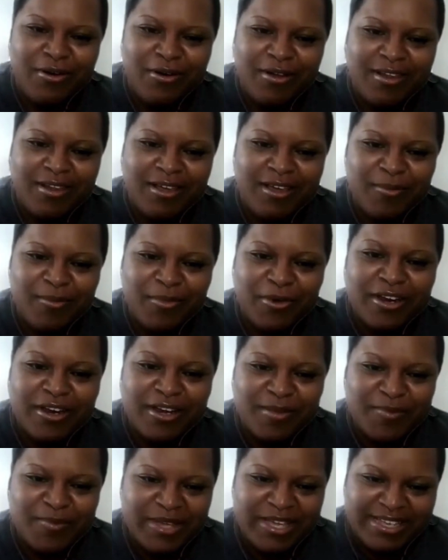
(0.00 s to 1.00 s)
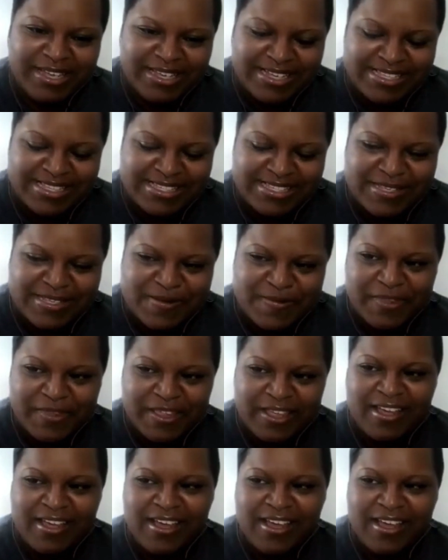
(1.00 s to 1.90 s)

Online Marketing Made Easy.